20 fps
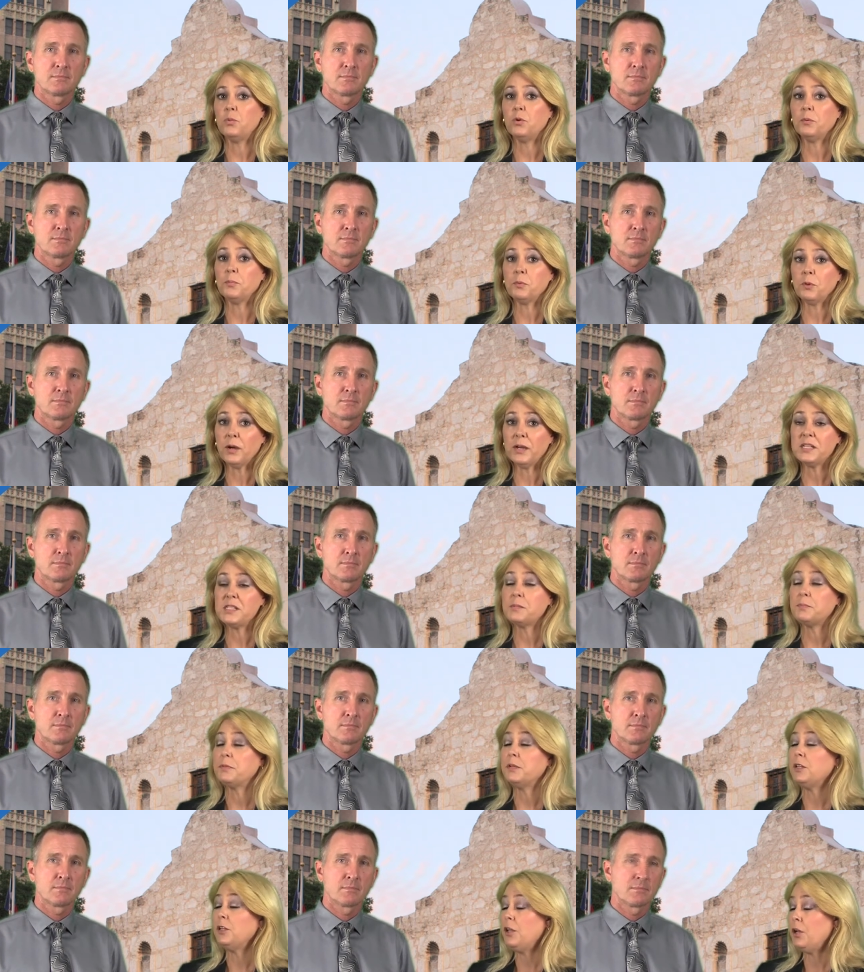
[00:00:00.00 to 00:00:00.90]
Speaker 1: were
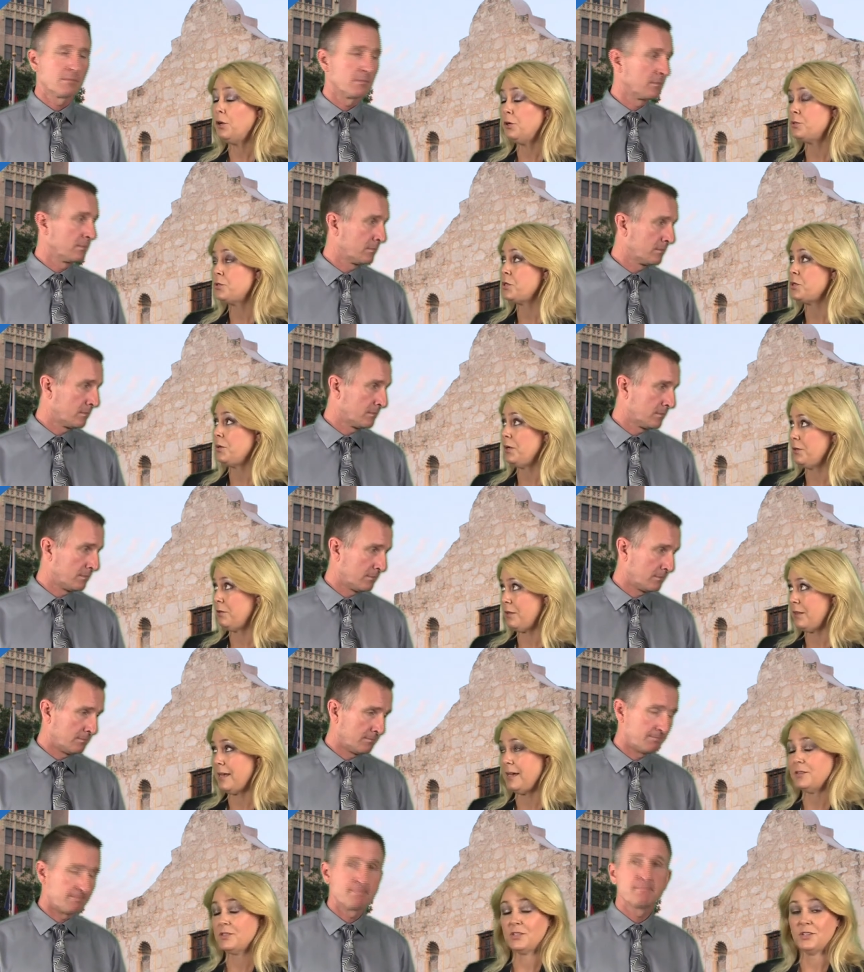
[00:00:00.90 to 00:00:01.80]
priced below
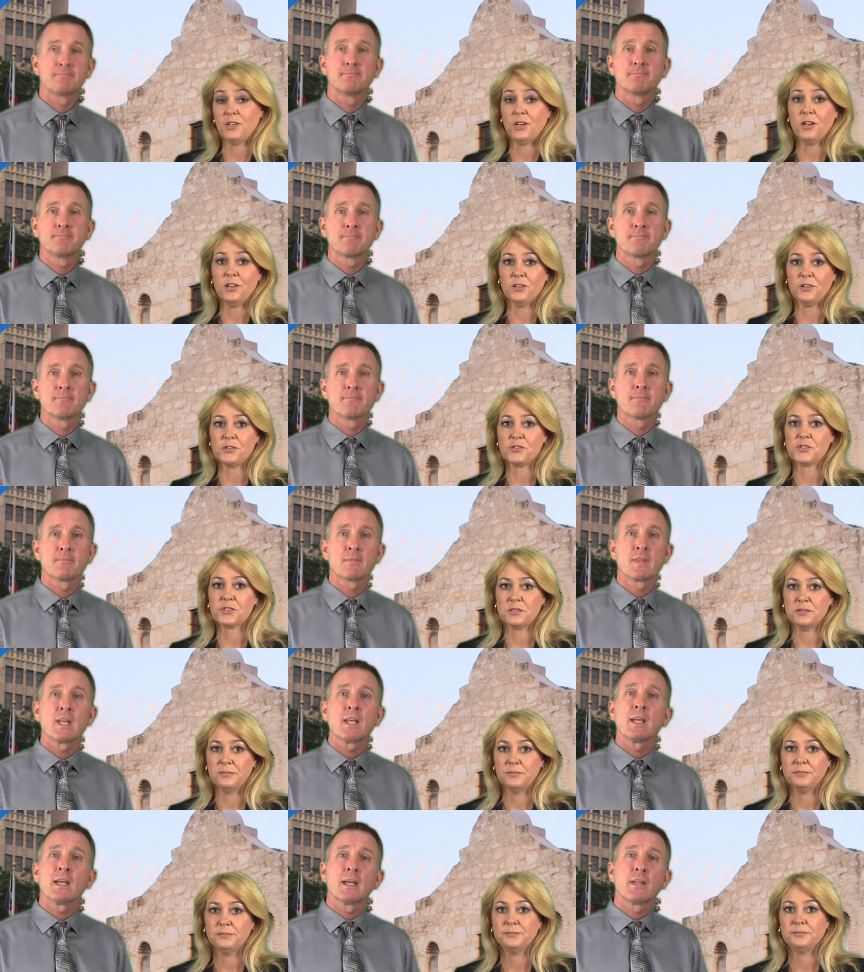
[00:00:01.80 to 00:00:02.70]

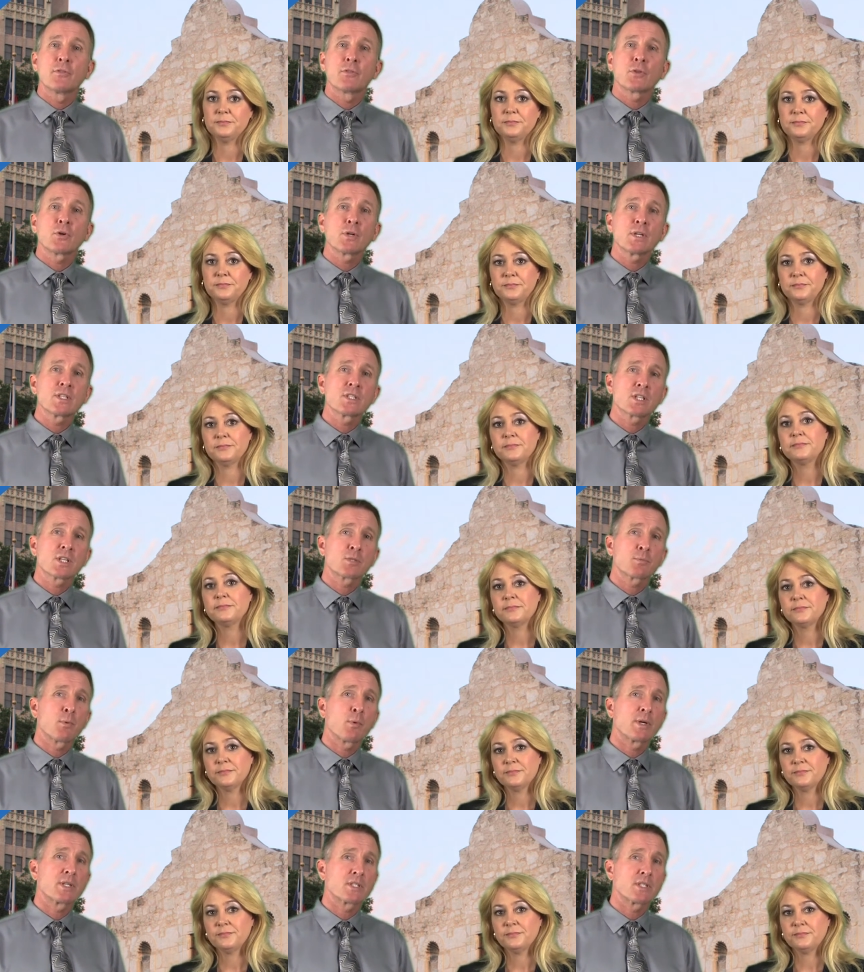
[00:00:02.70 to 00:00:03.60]
$200,000.
Speaker 2: And
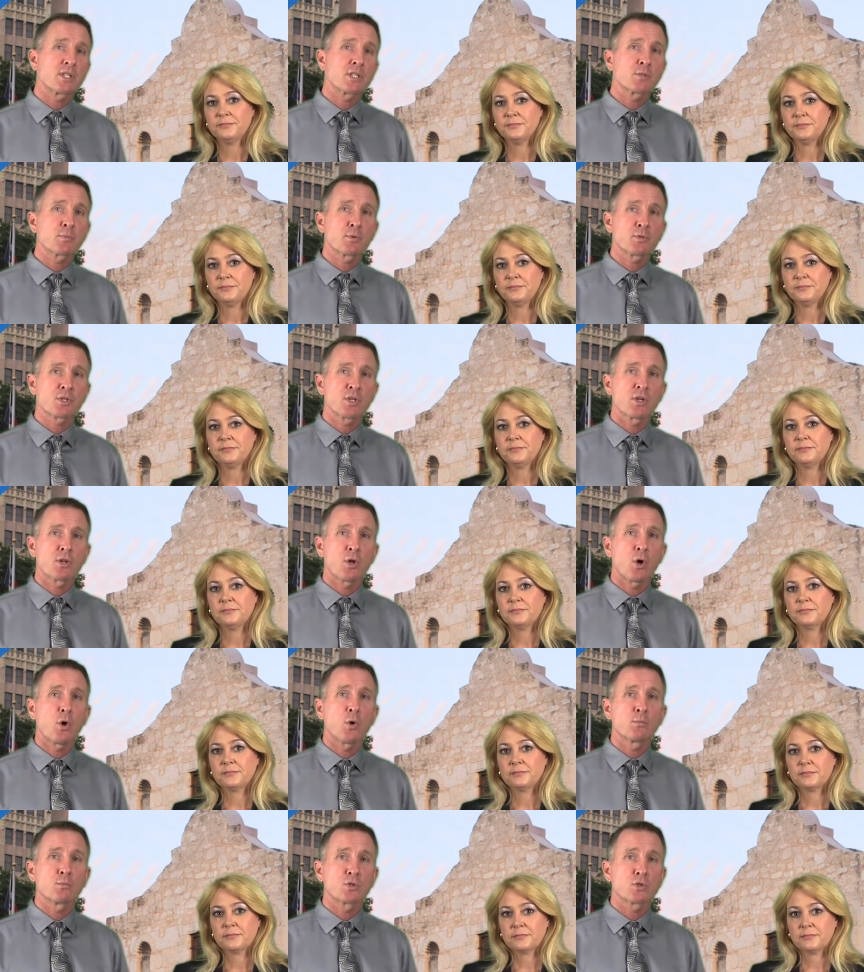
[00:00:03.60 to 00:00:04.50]
36.6% of
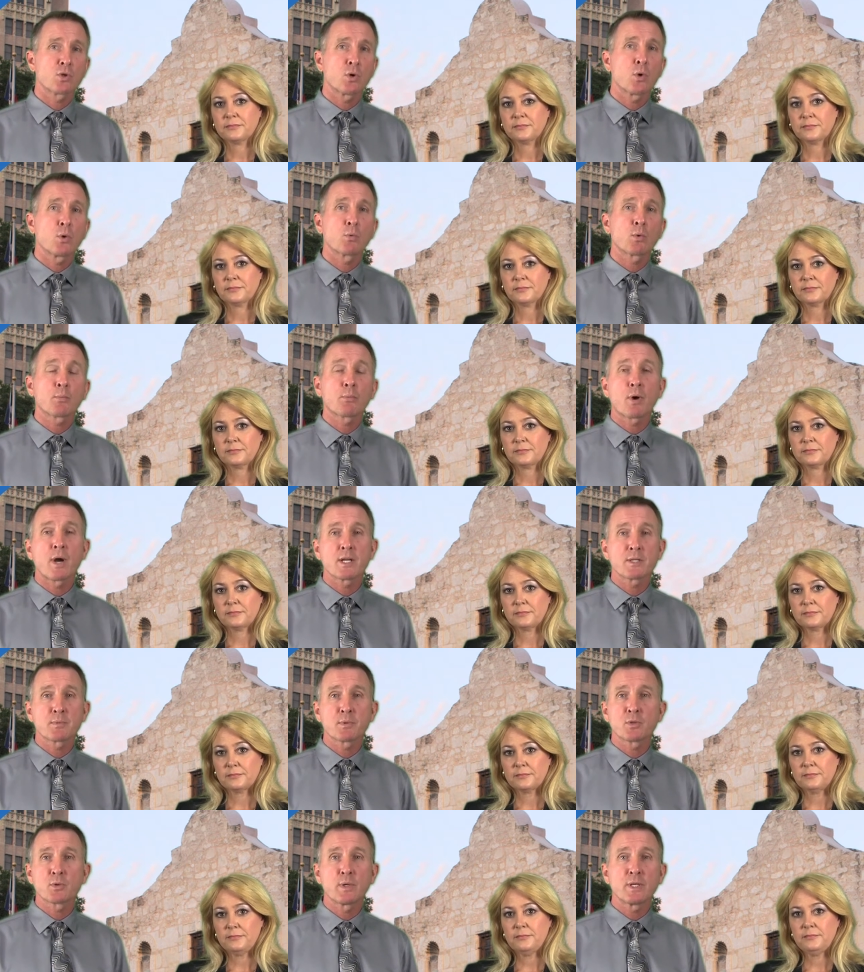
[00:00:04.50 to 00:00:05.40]
the homes sold were
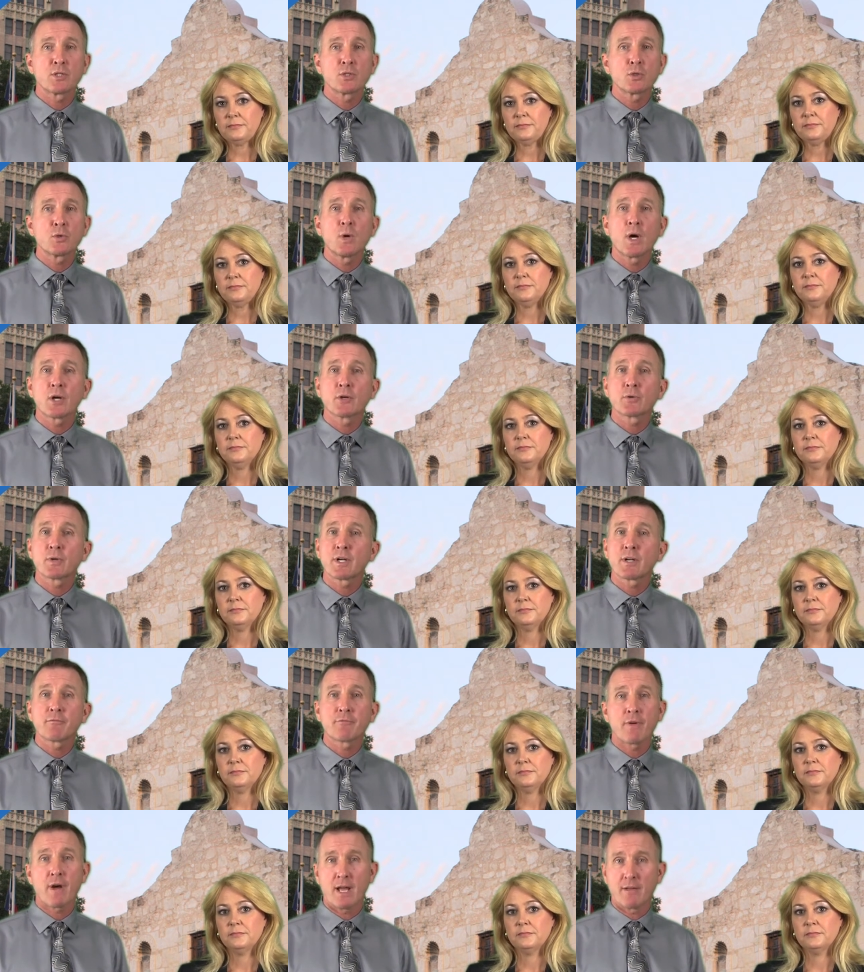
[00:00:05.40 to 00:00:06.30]
priced between
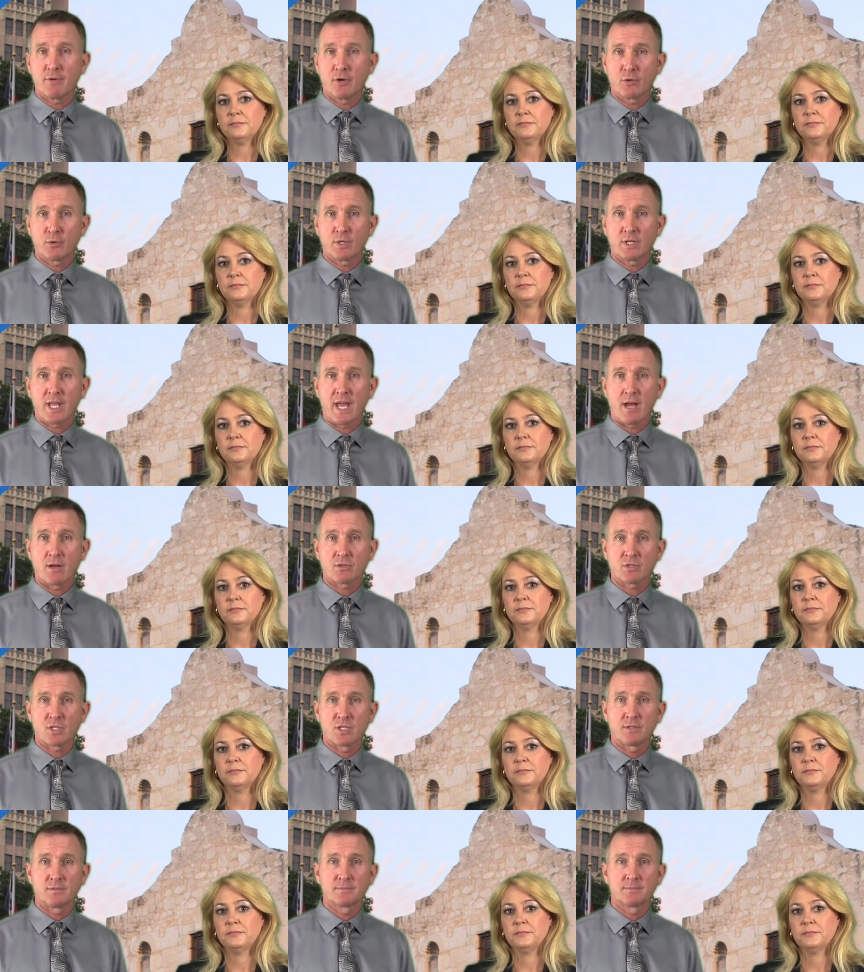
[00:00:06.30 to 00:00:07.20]
200 and
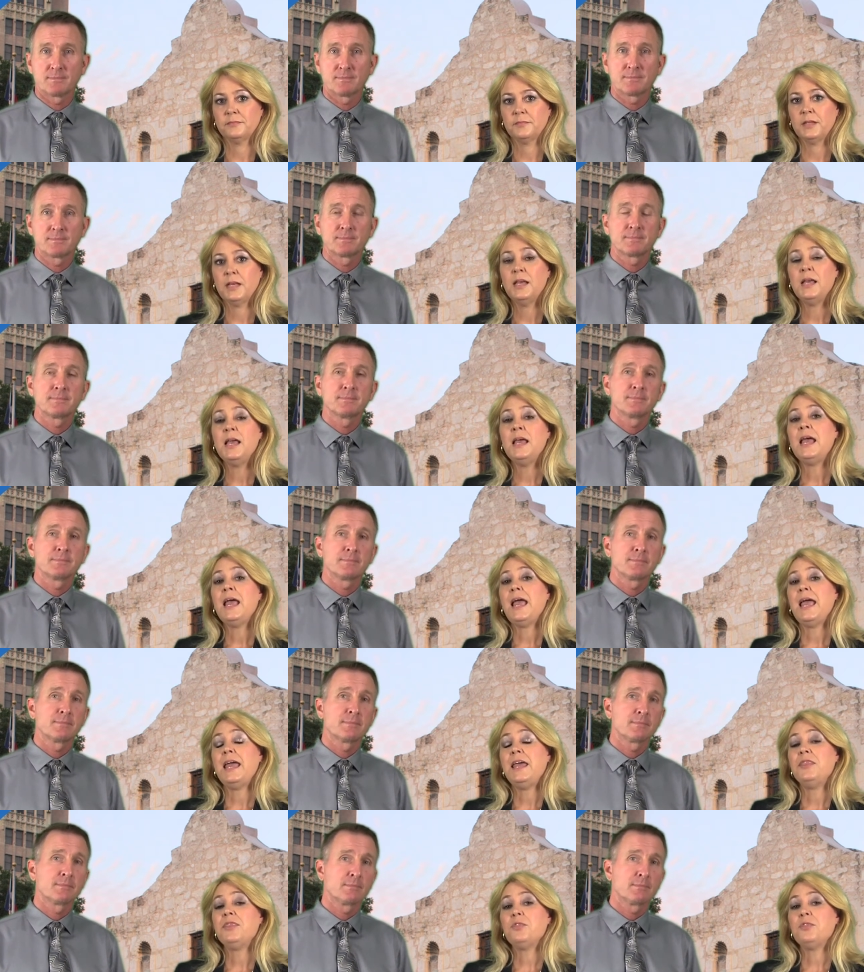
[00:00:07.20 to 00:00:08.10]
500,000.
Speaker 1: And